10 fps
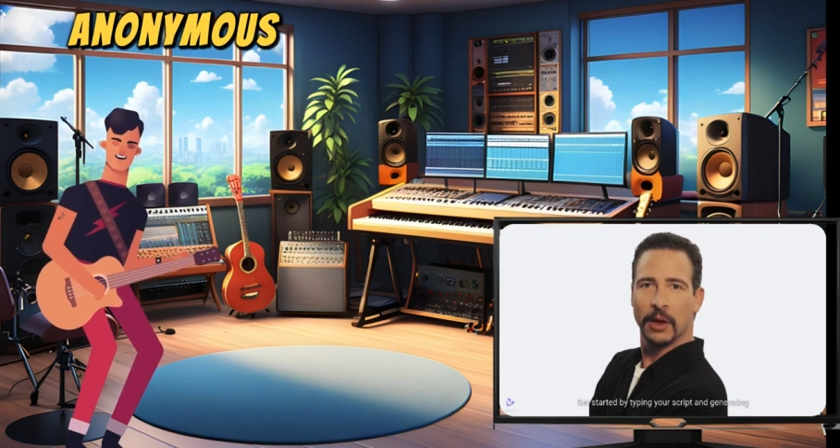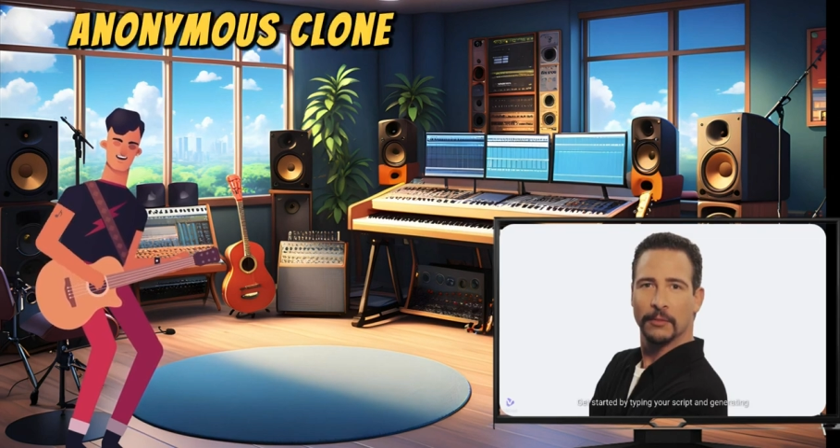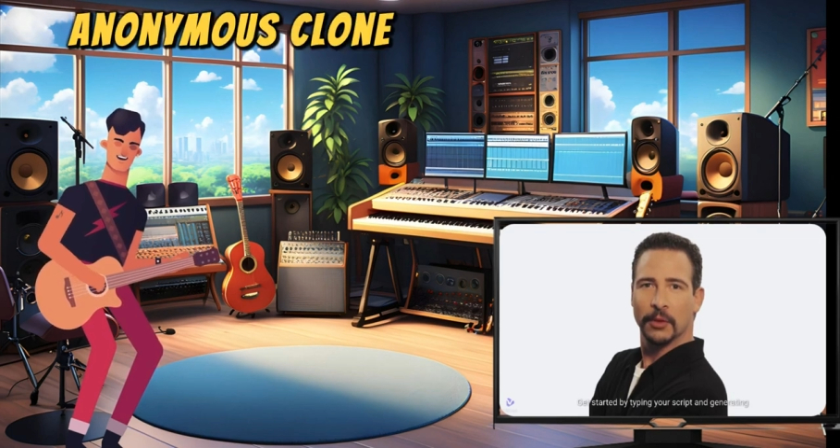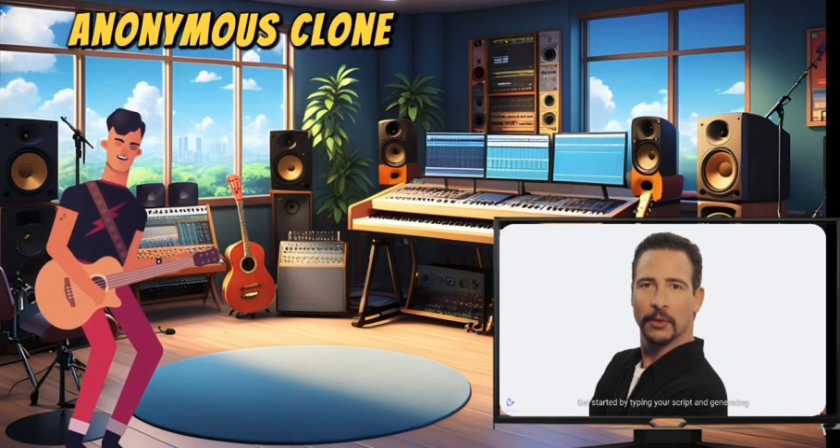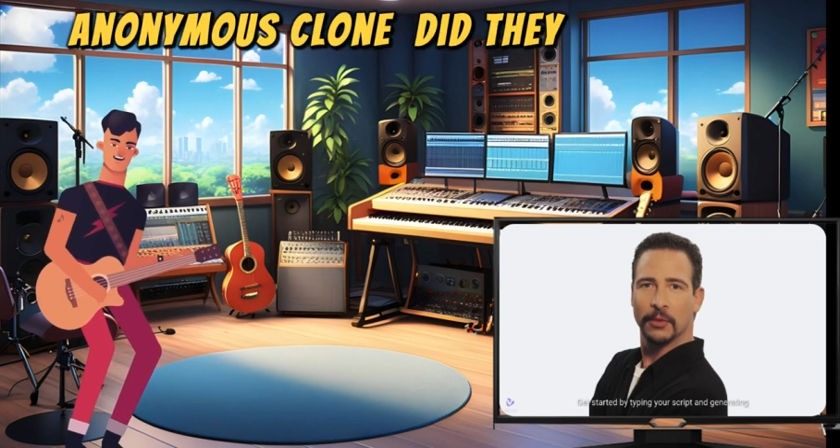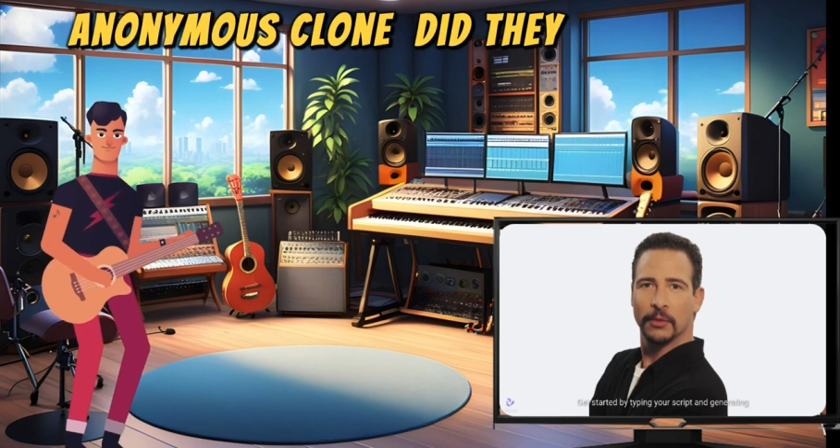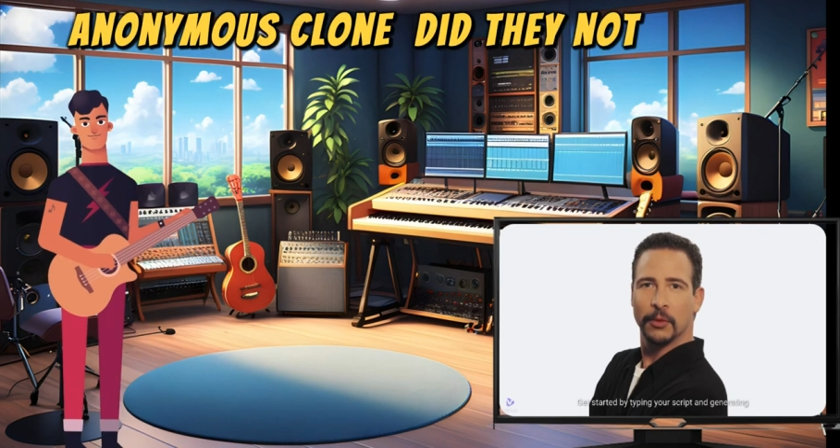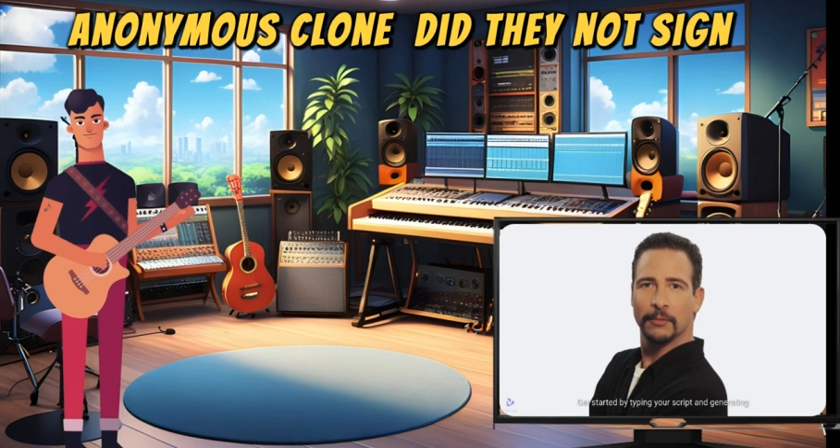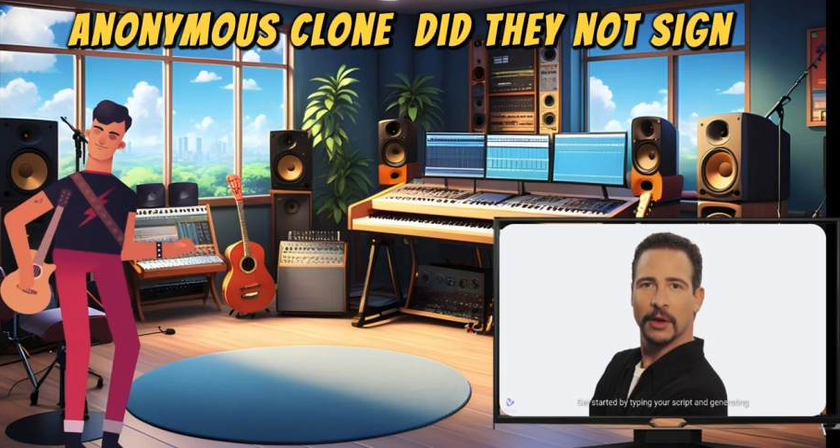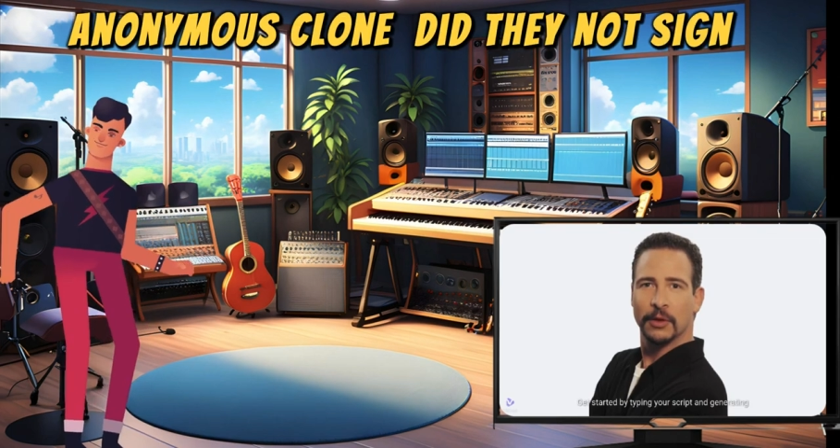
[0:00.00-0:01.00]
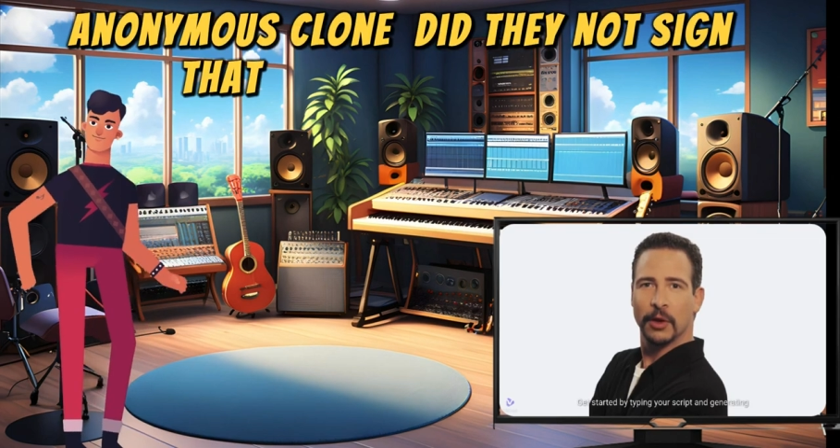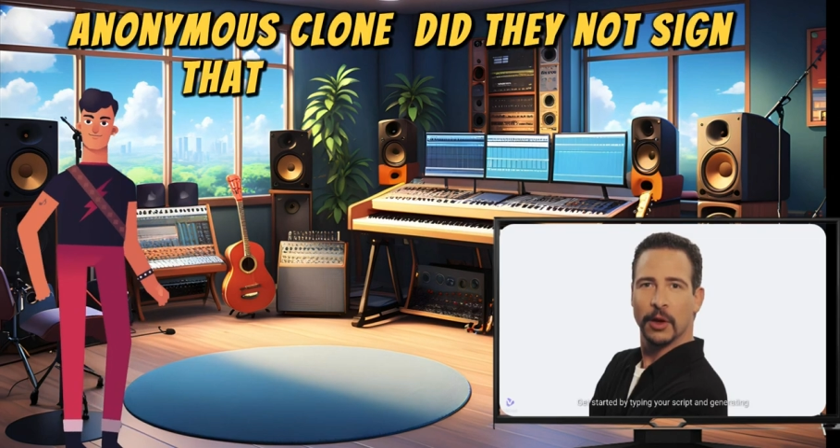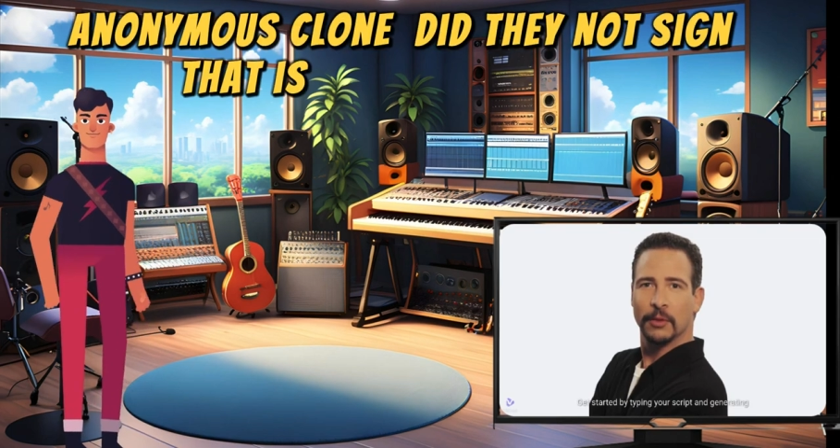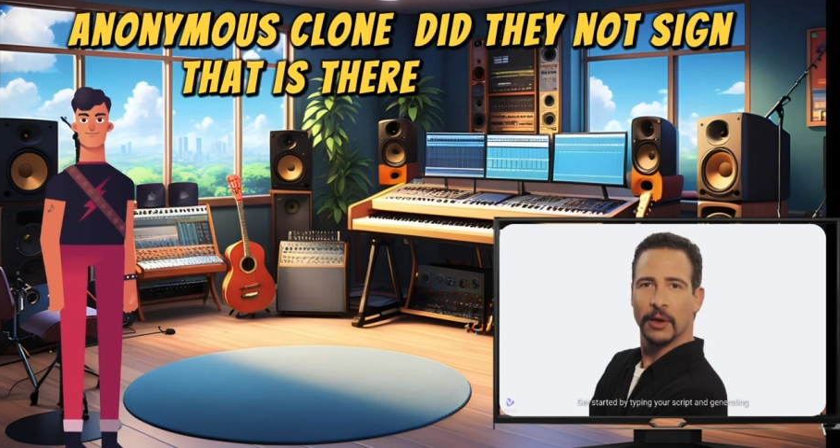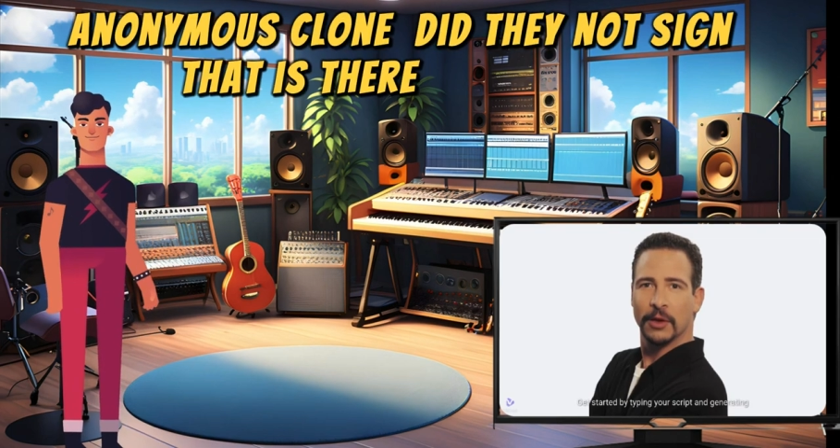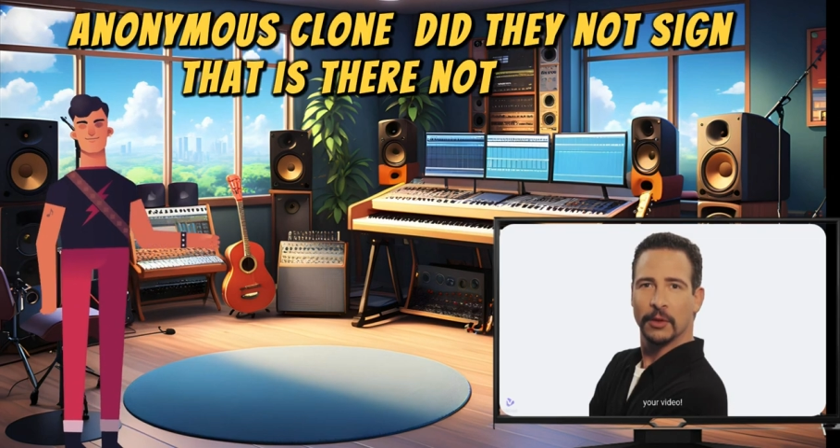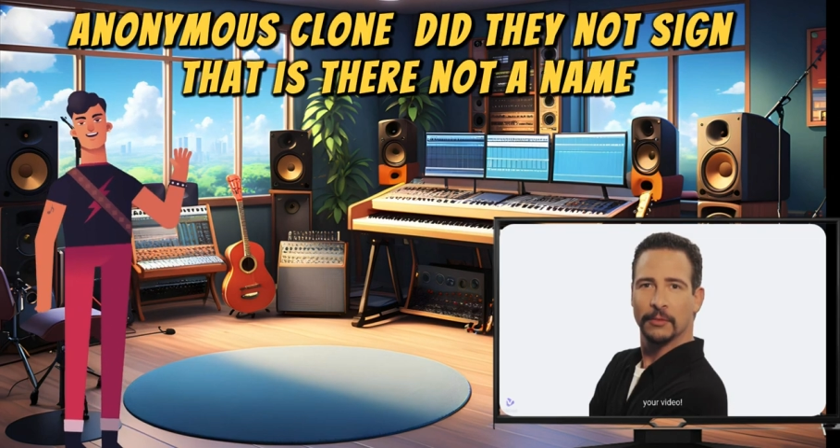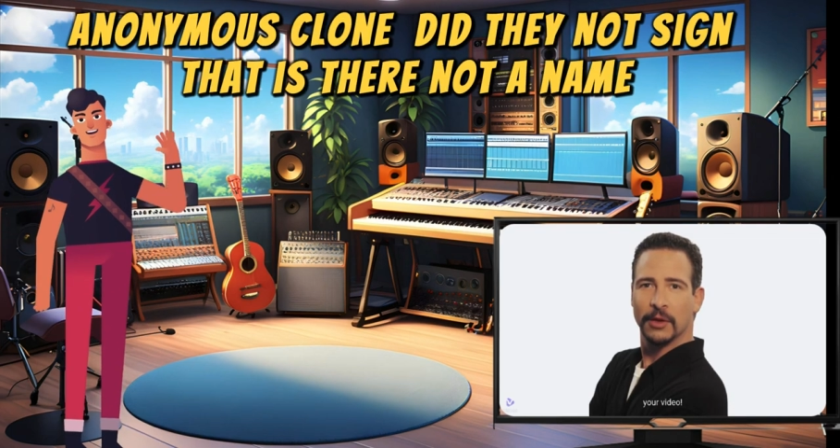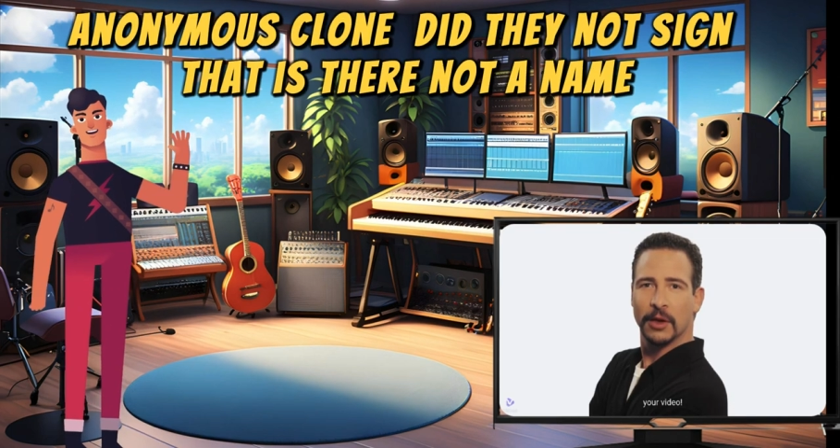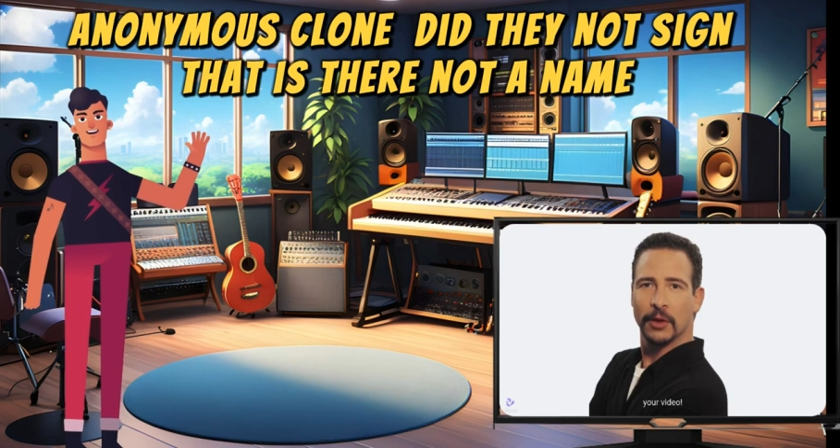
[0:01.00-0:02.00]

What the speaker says: Did they not sign that? Is there not a name?